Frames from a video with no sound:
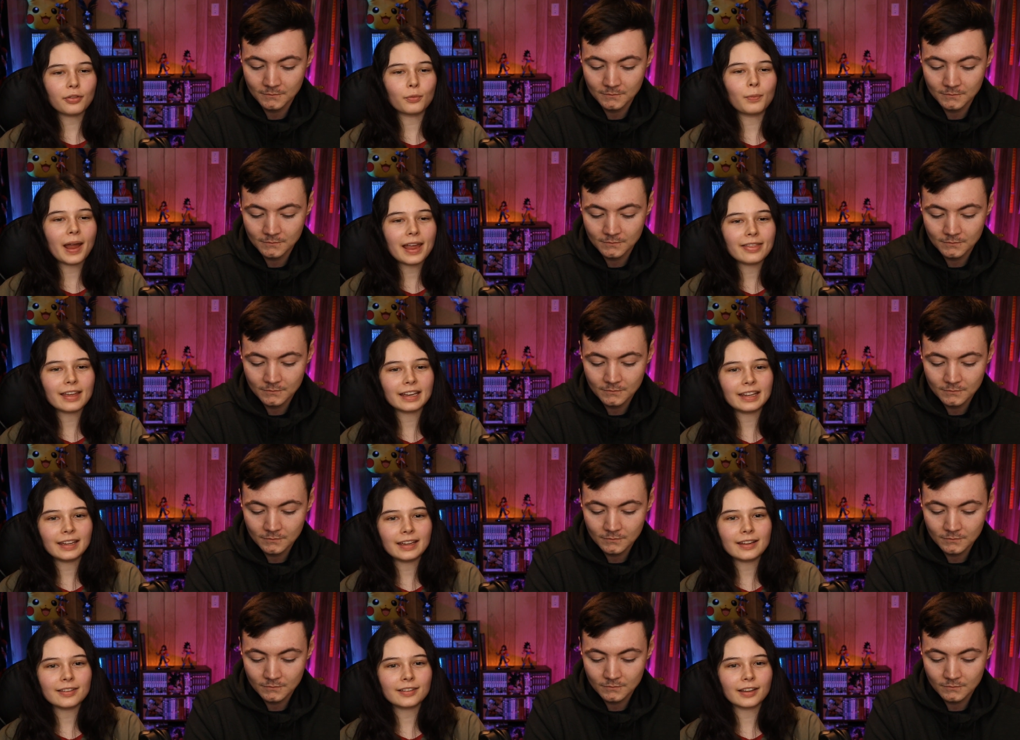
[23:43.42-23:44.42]
Speaker 1: the way that
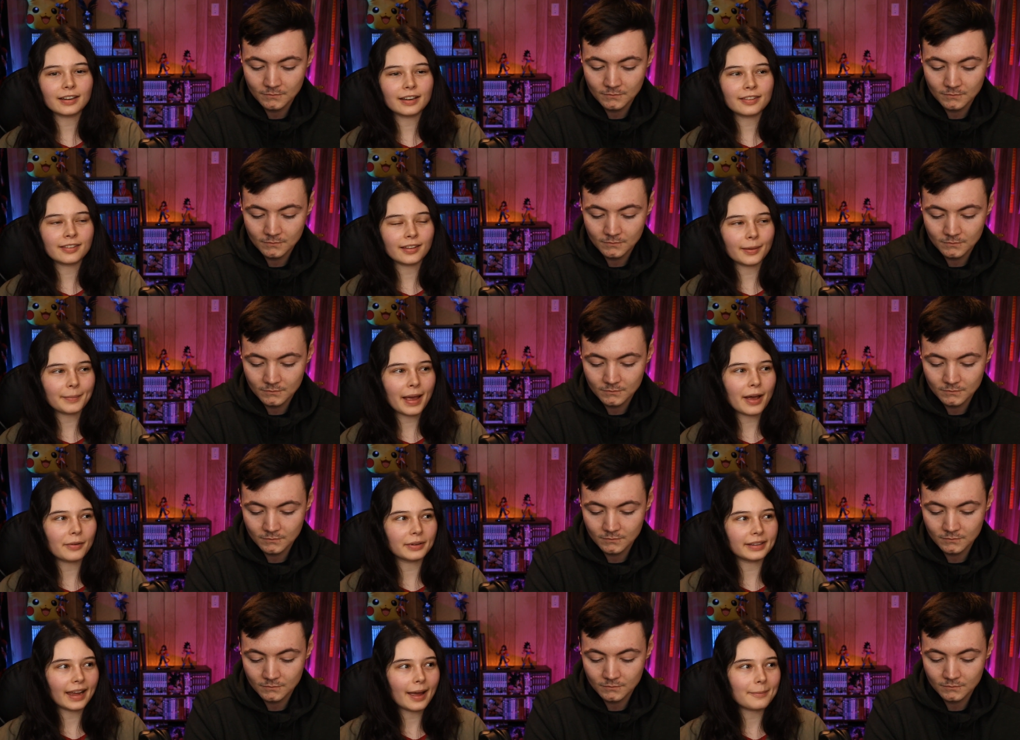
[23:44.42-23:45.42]
he's going to
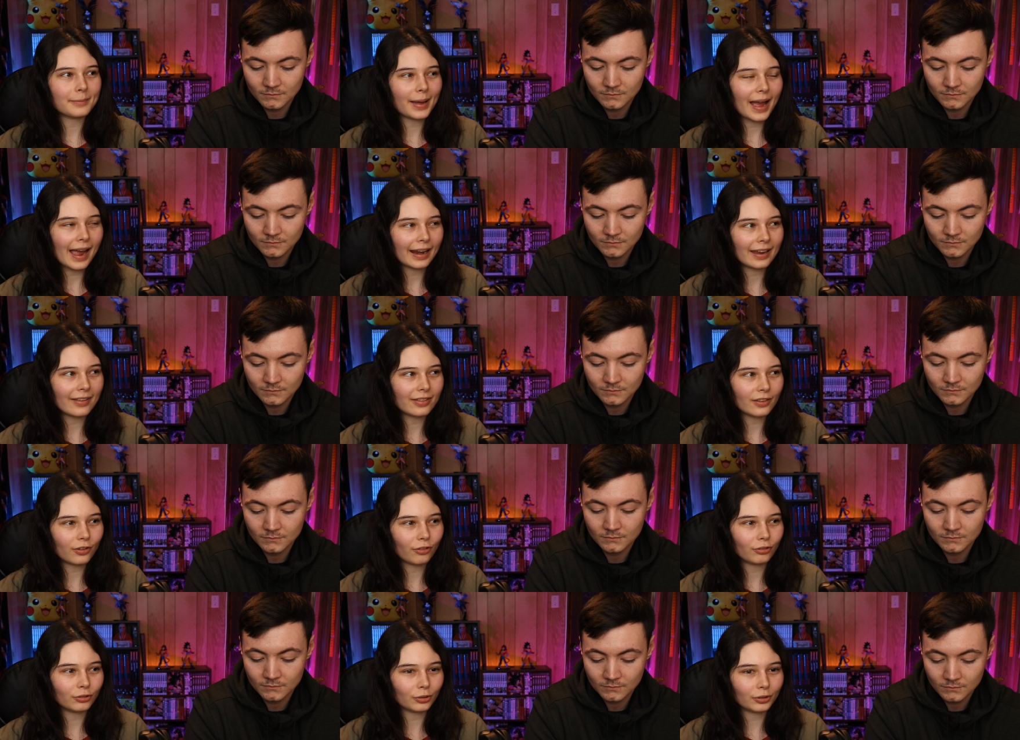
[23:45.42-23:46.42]
somehow get back in the
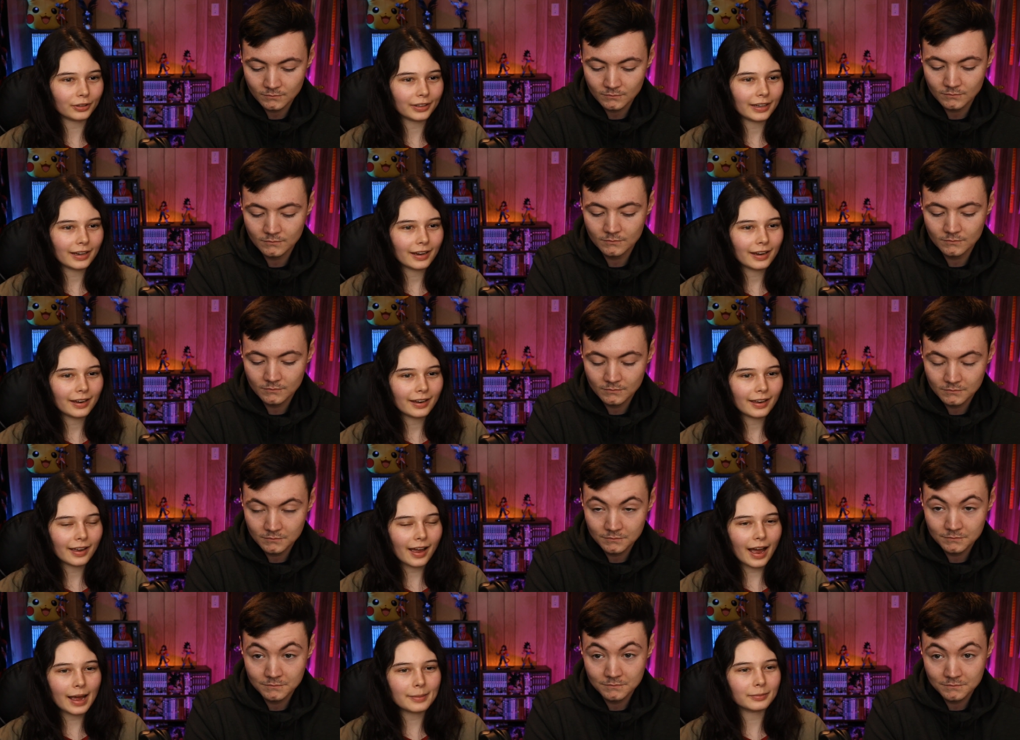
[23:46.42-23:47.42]
story
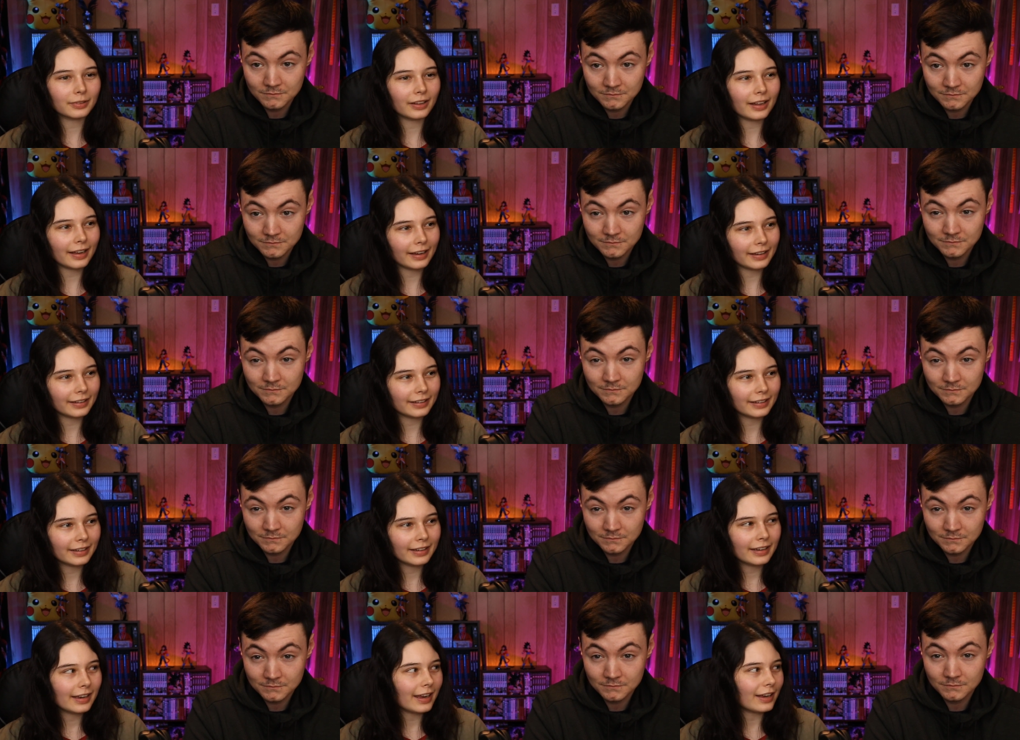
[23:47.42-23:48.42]
i'm like
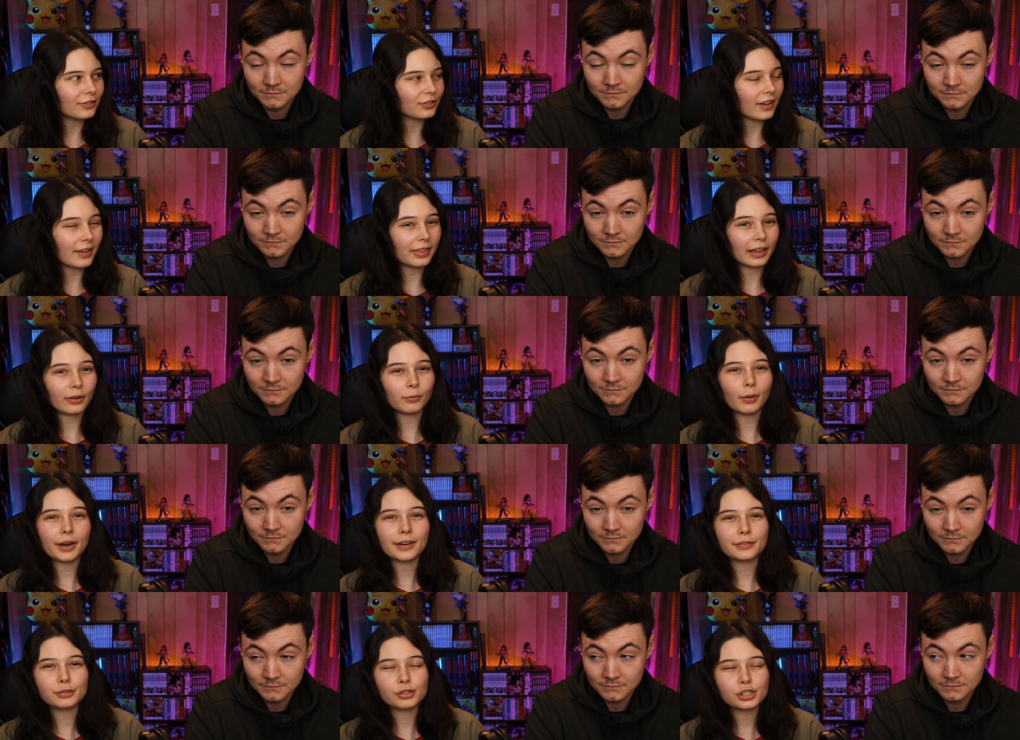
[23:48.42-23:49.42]
inter- like
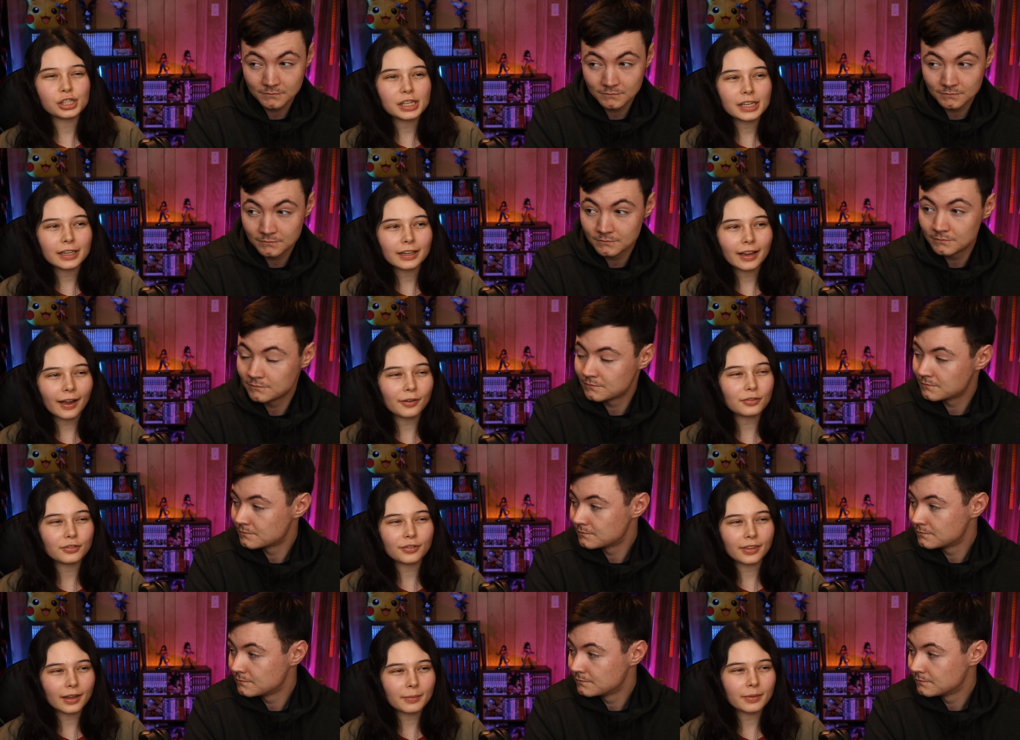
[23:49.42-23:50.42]
what if she i was
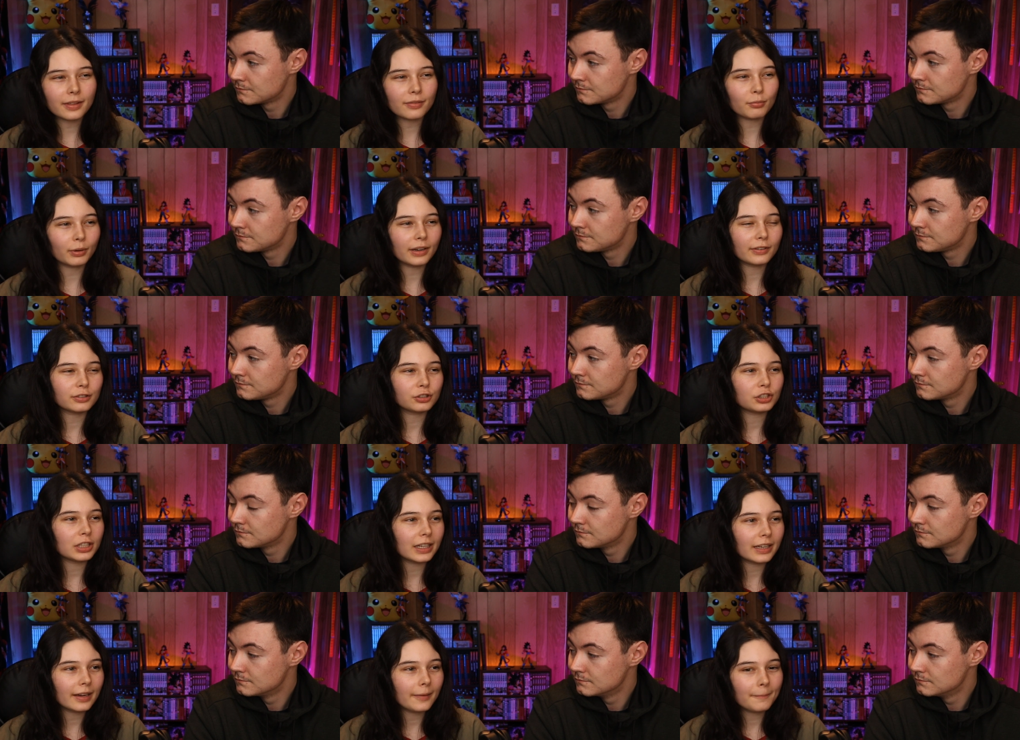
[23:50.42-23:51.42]
just thinking about this what if
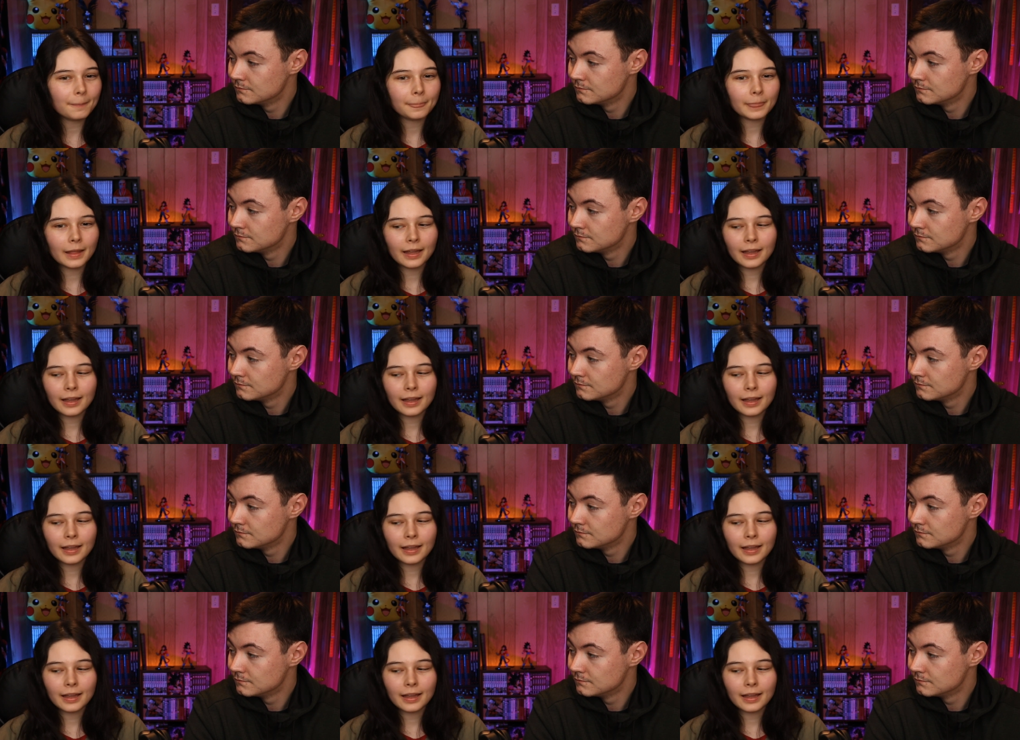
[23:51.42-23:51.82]
she